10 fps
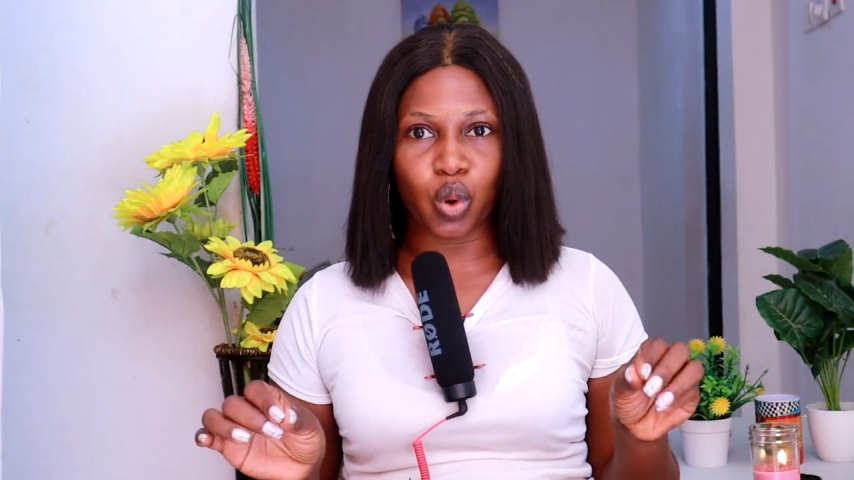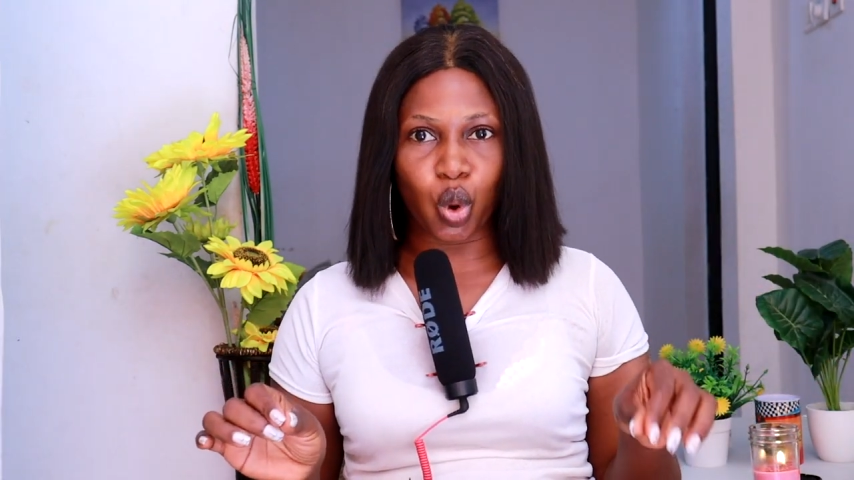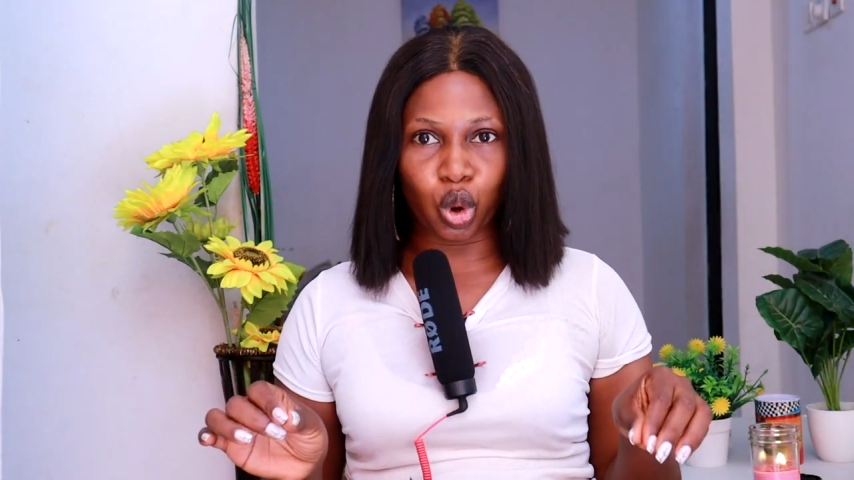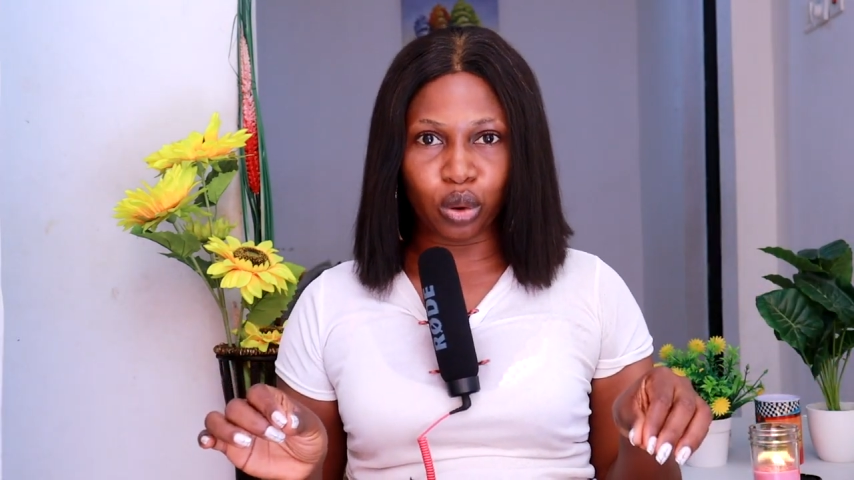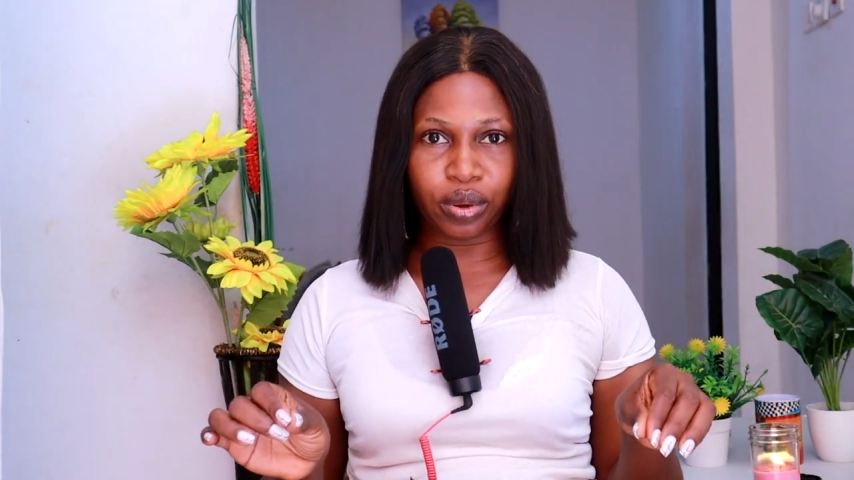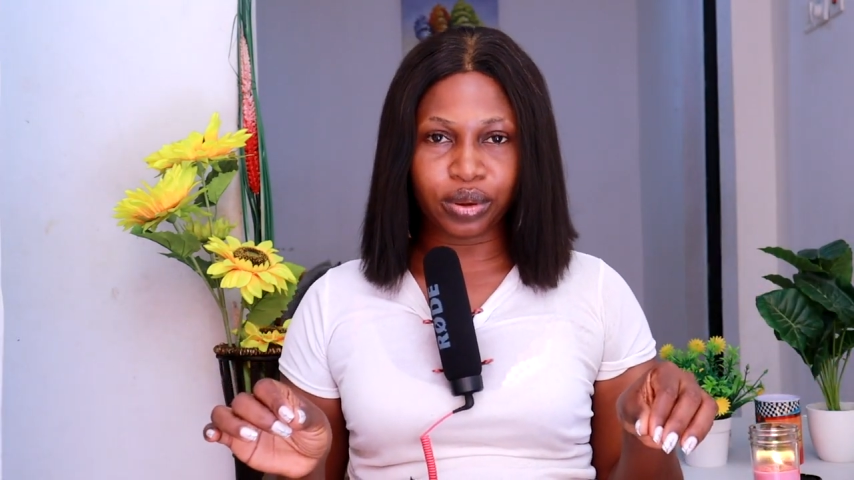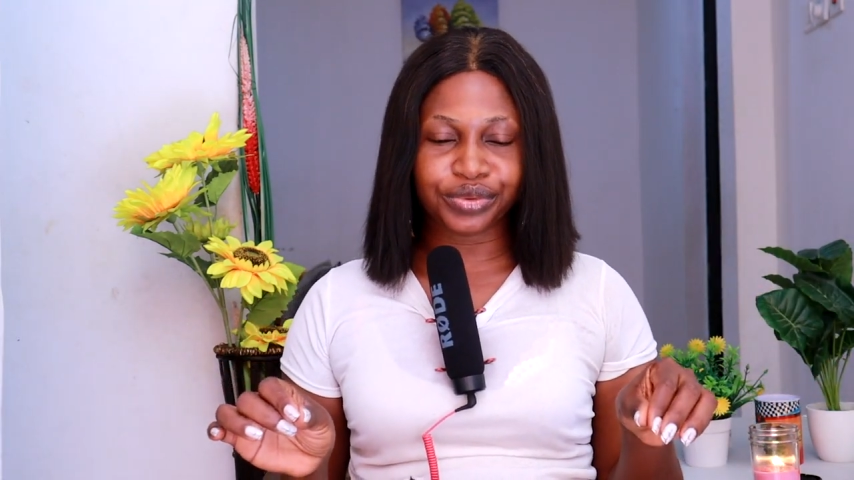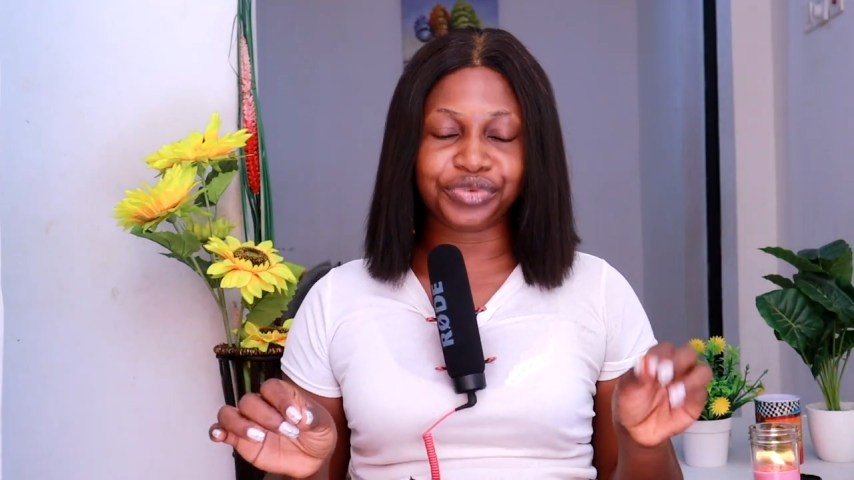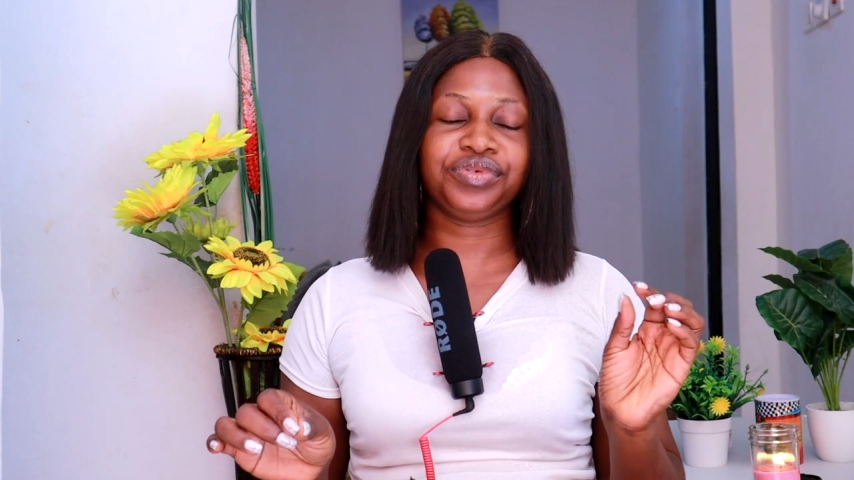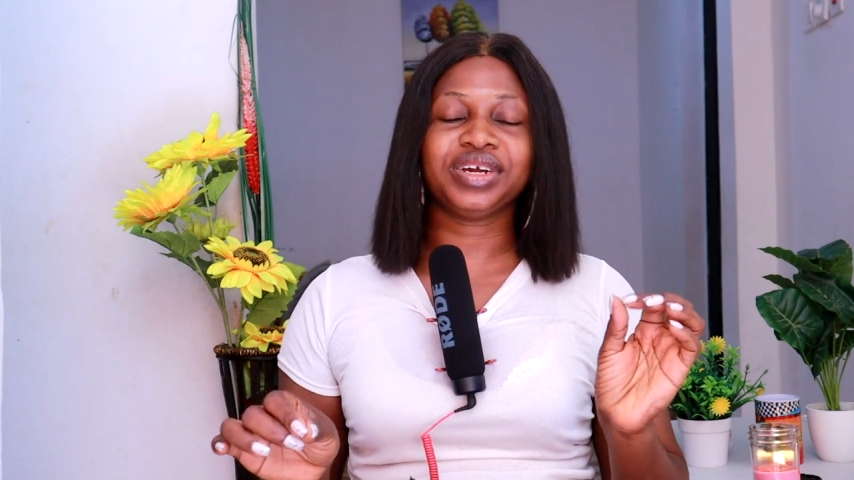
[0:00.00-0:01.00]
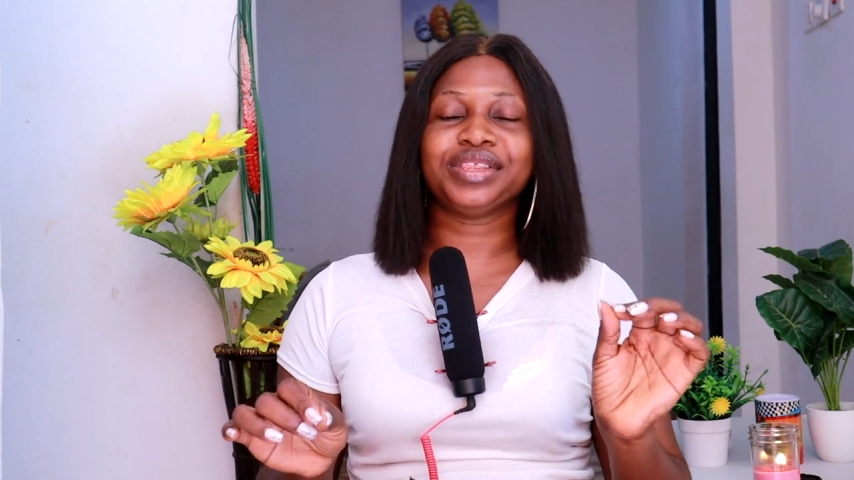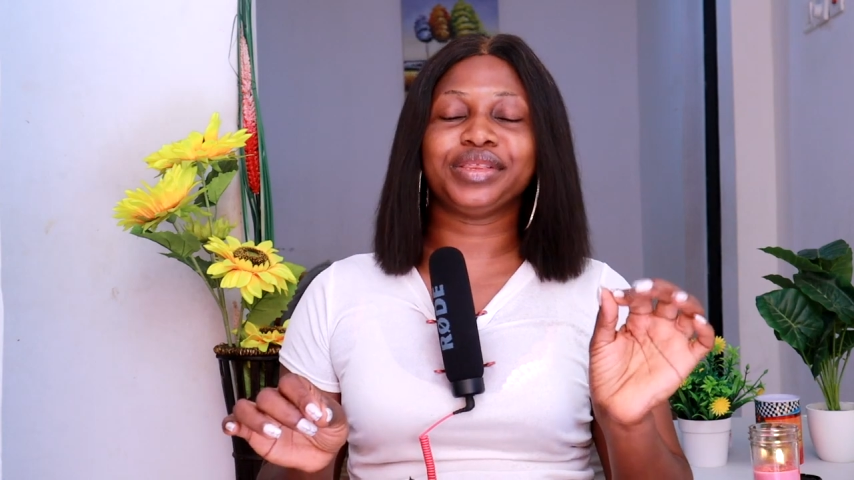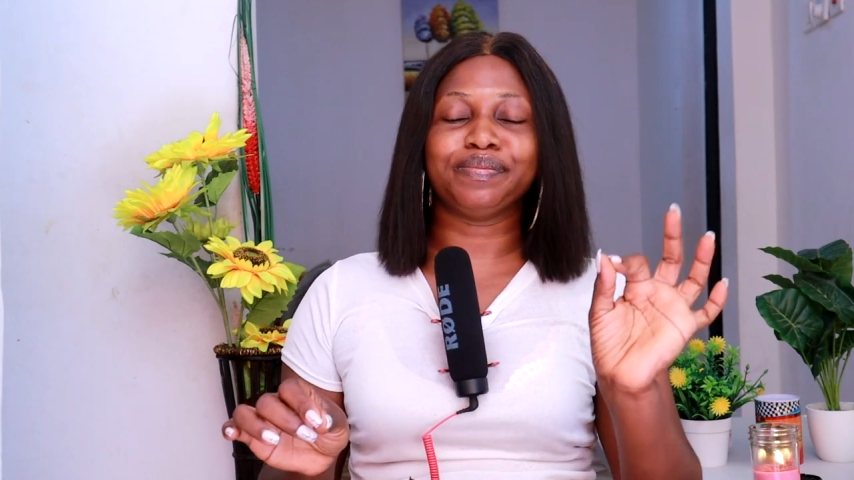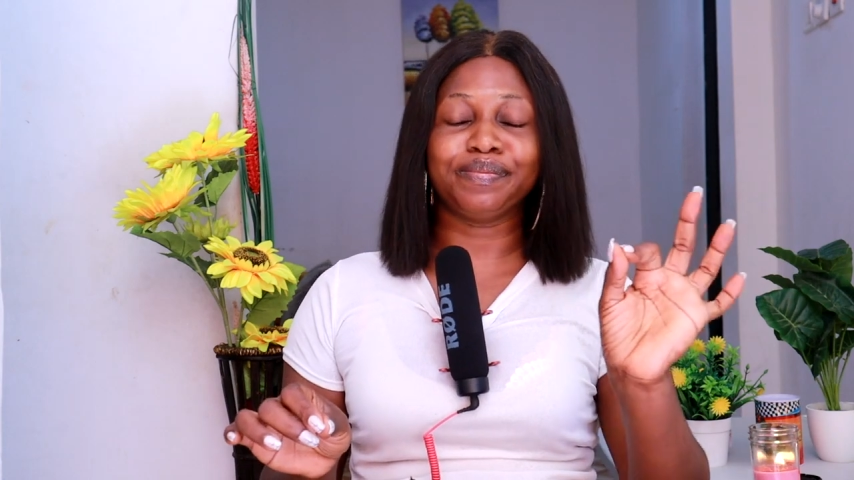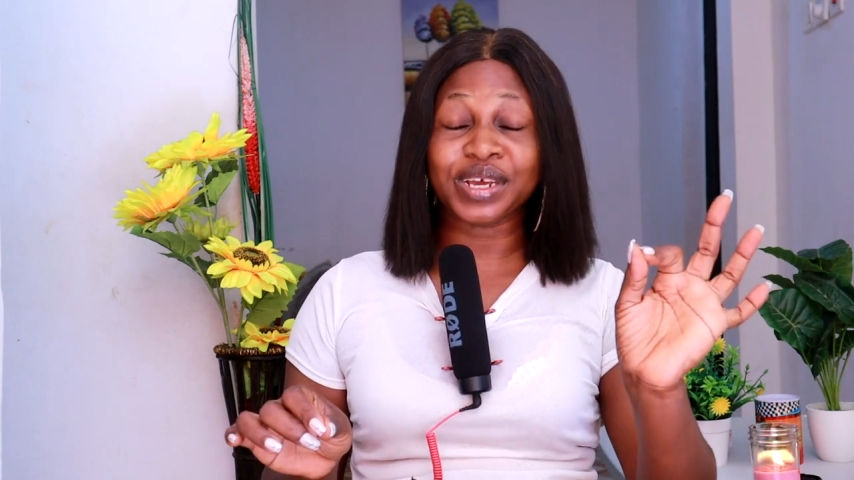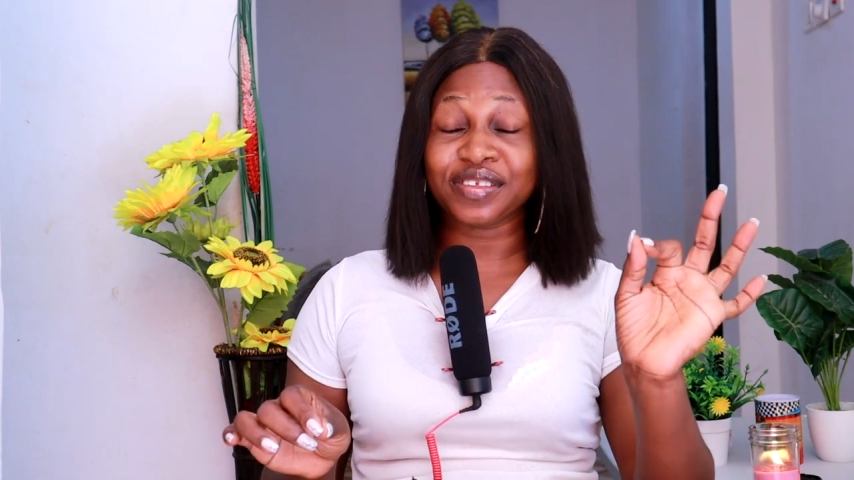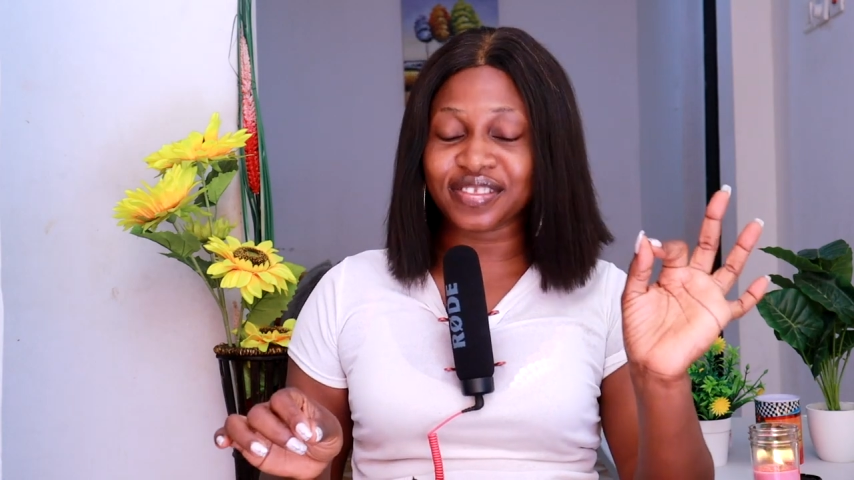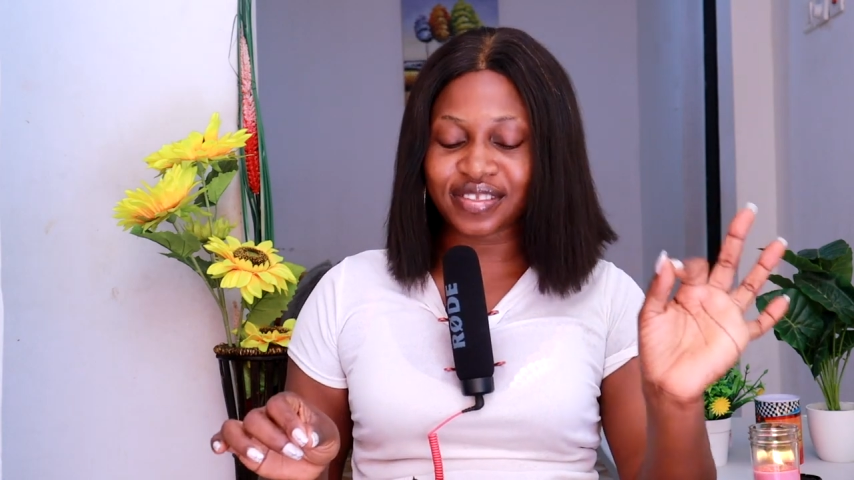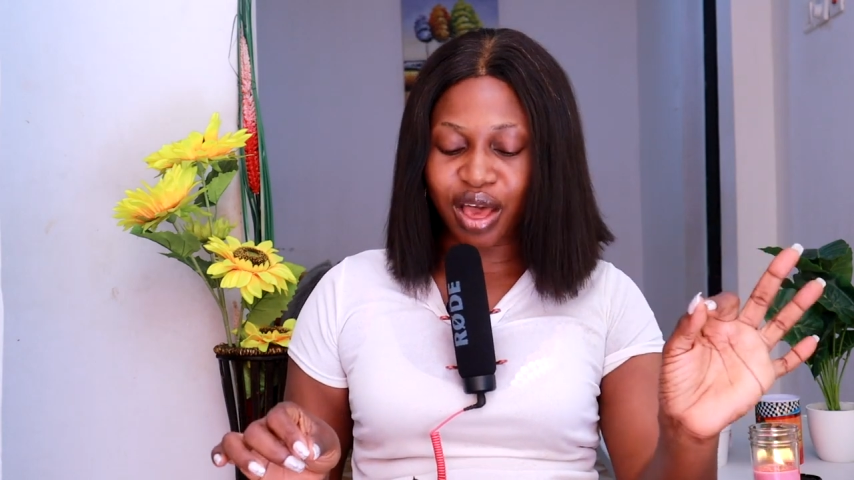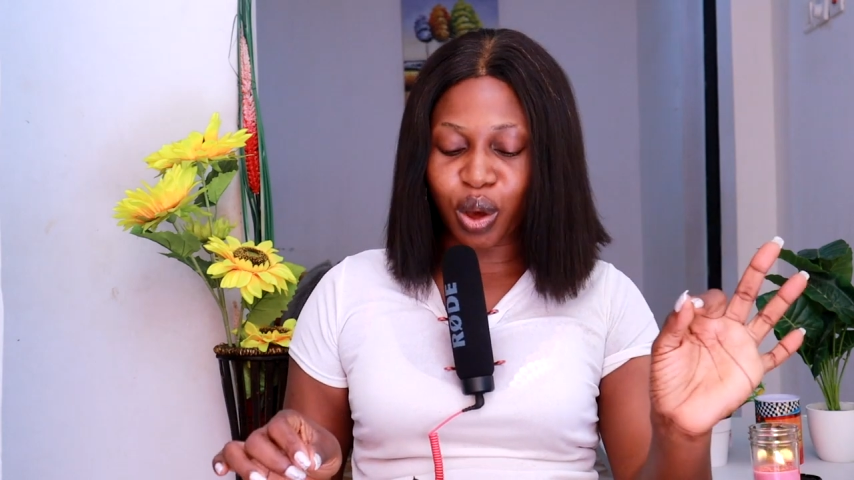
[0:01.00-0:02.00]
all to get the
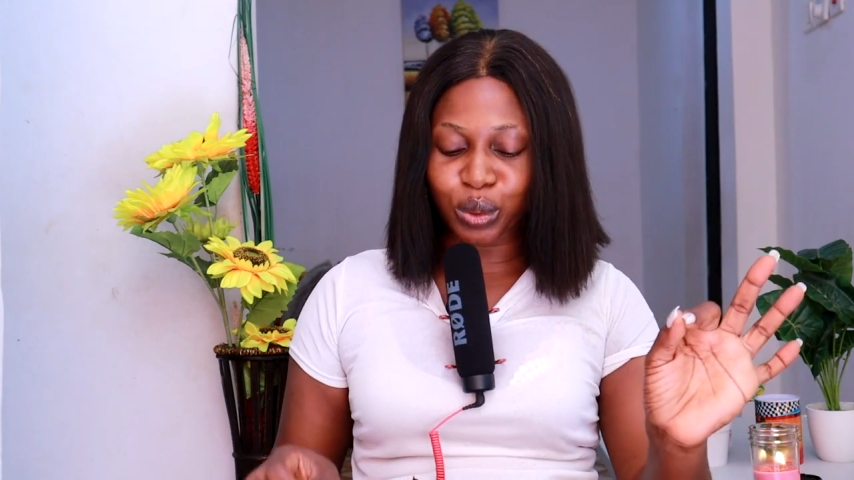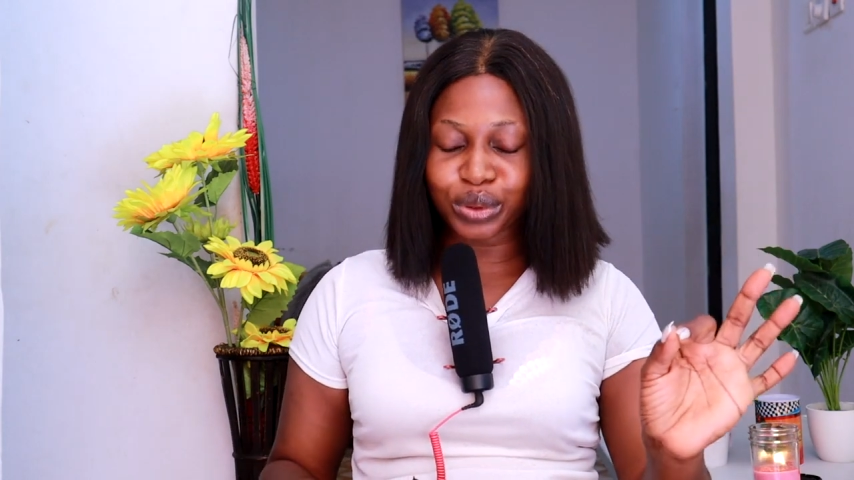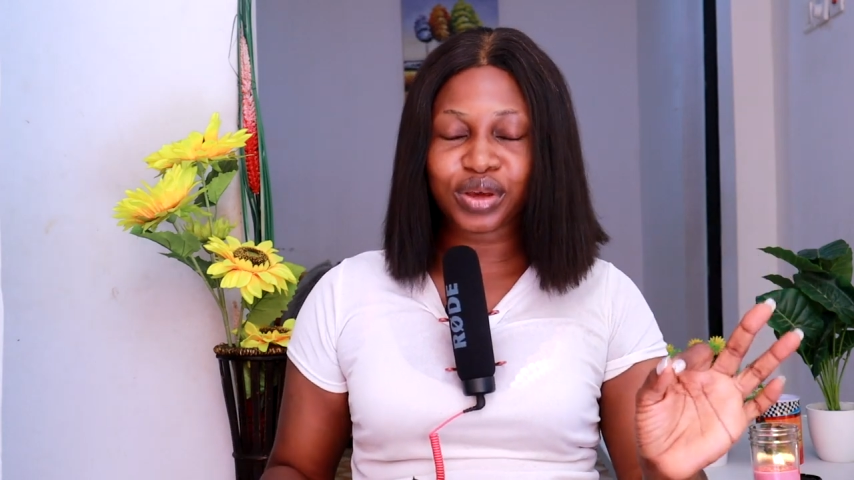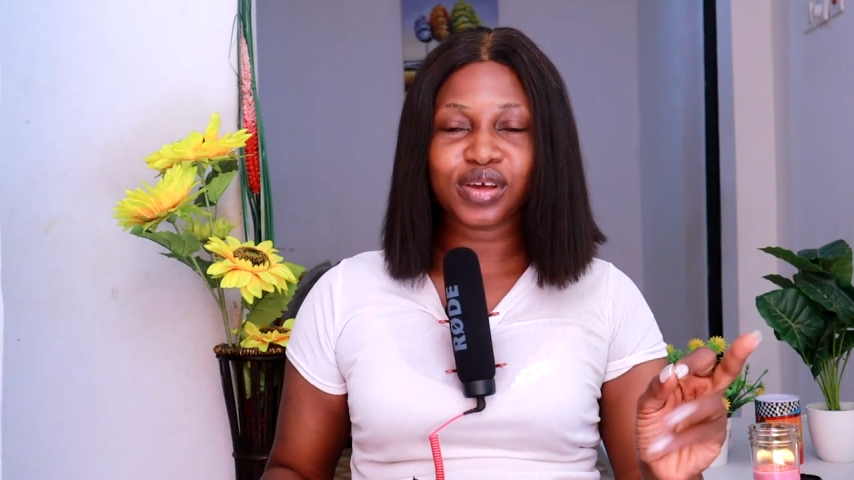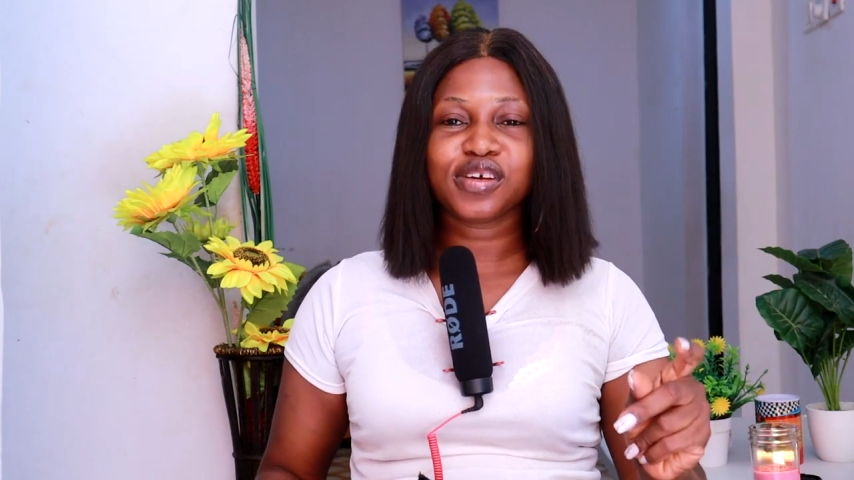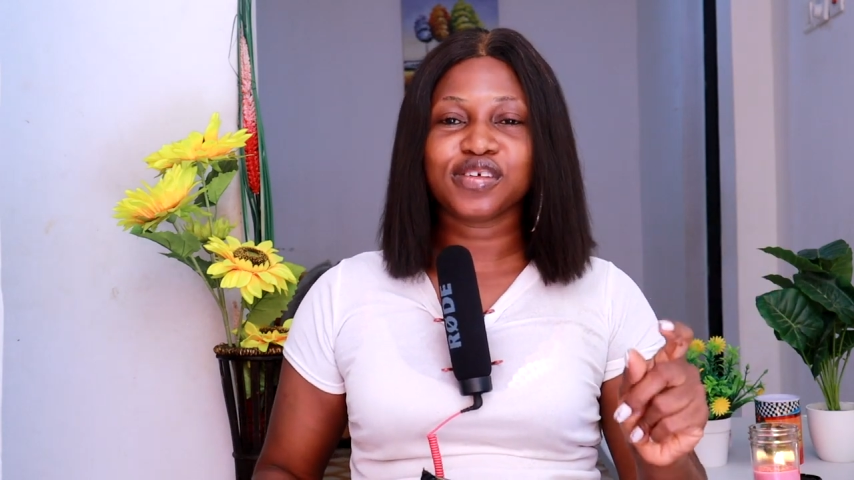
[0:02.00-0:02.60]
best sound,